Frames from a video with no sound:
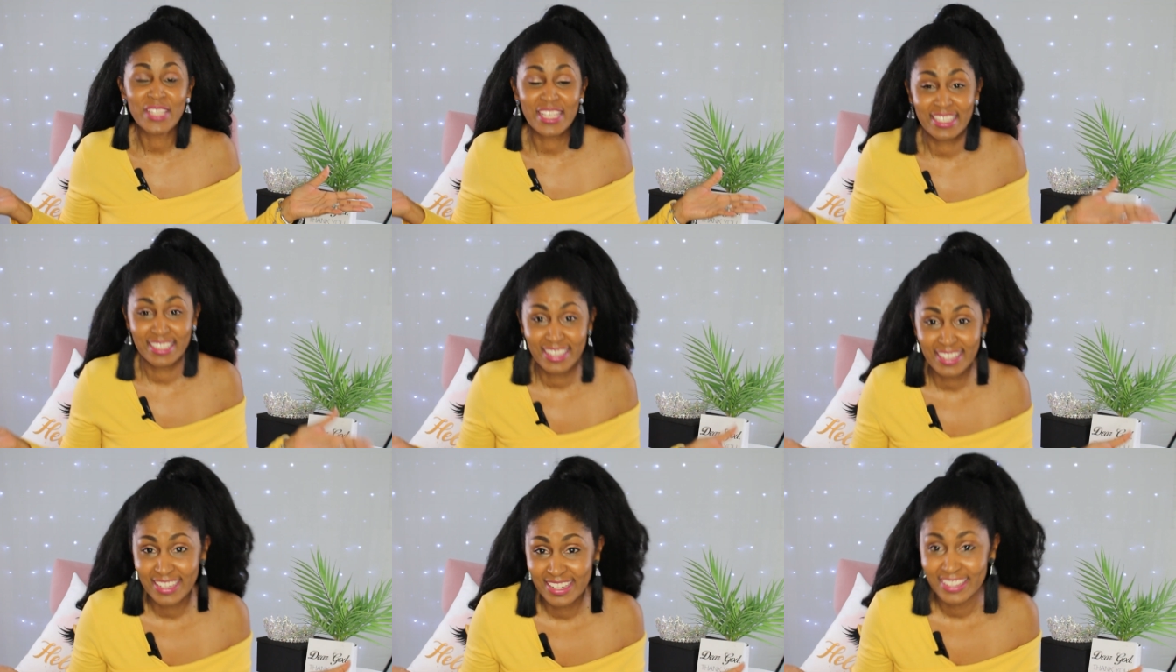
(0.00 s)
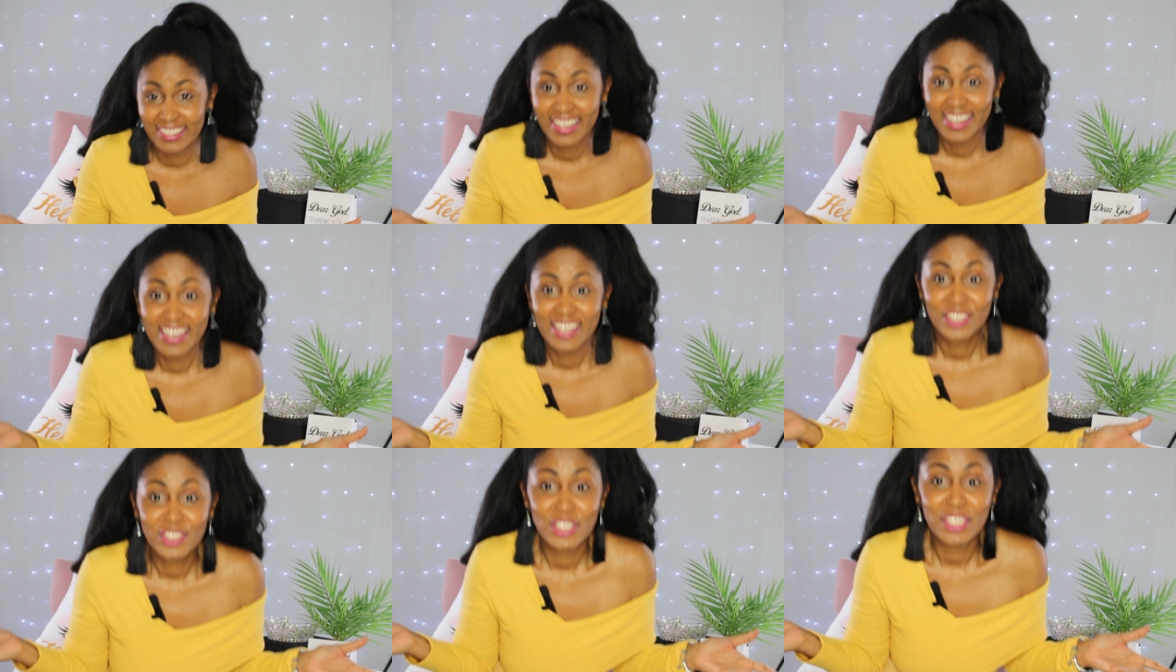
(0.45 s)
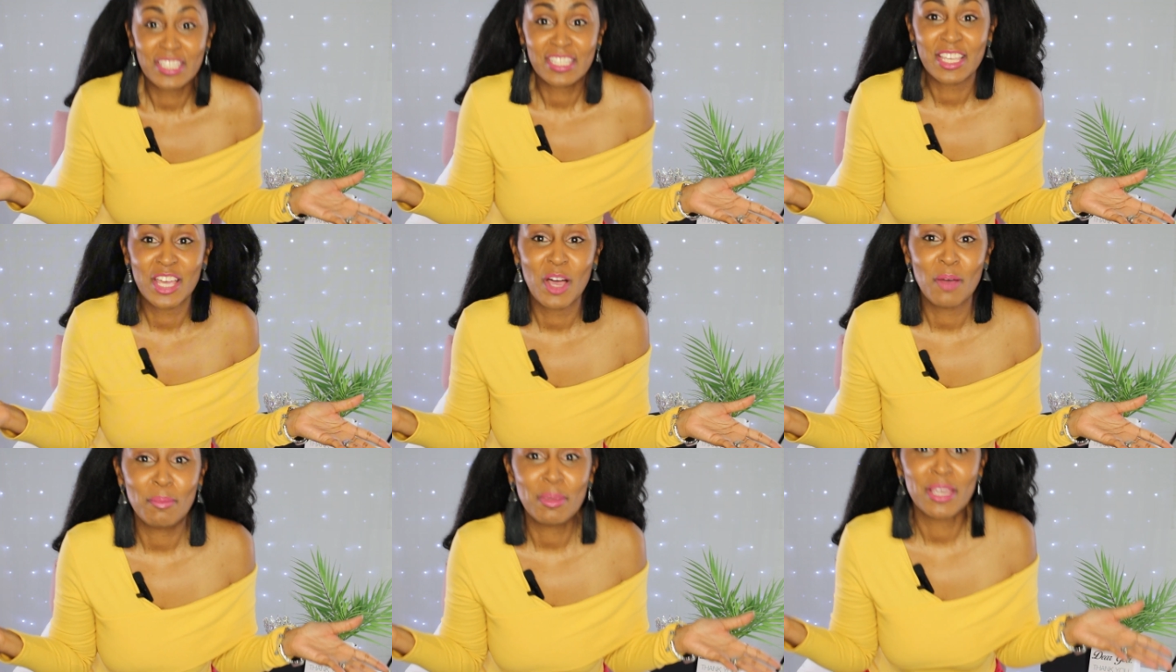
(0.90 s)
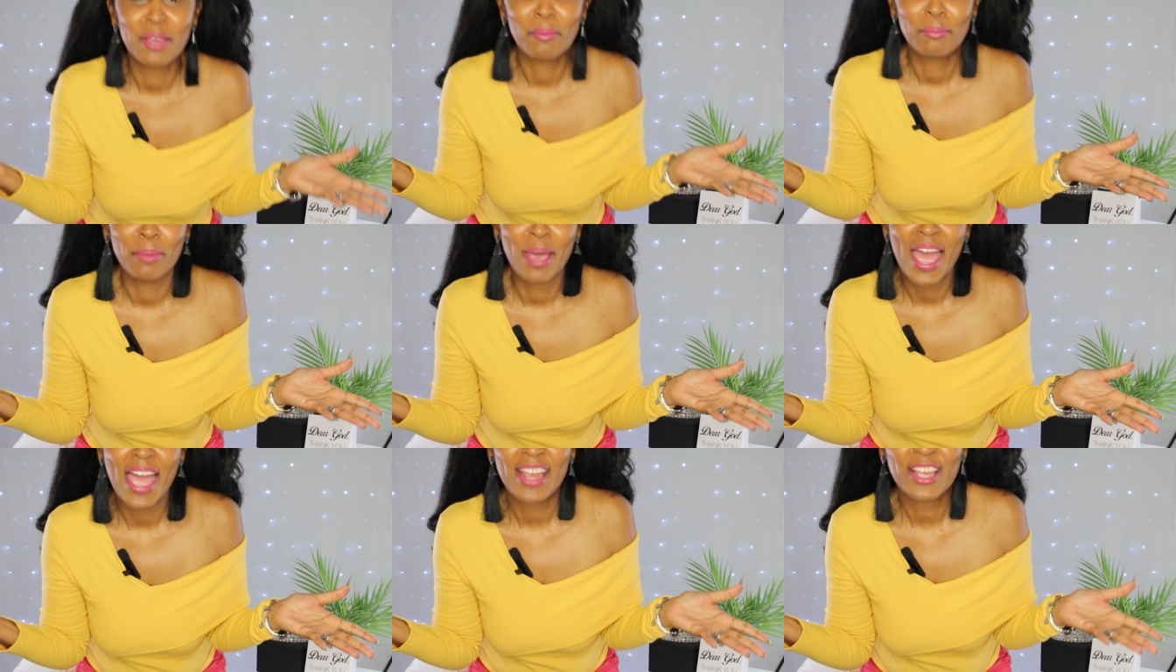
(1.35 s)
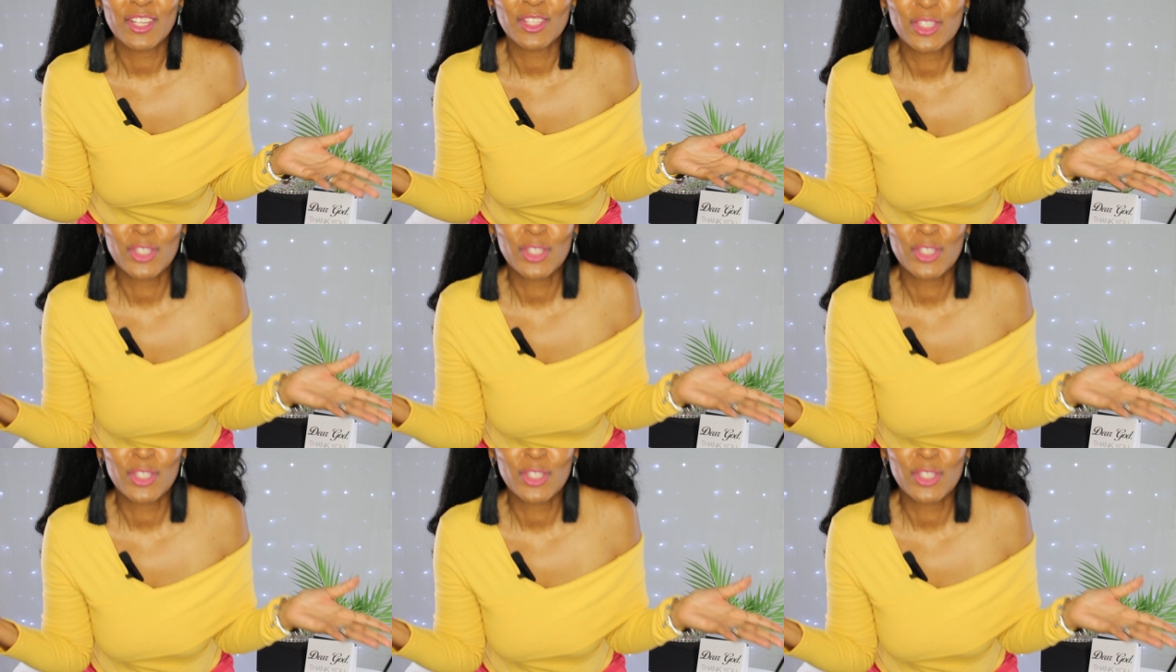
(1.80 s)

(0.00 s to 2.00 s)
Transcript: again. She's coming back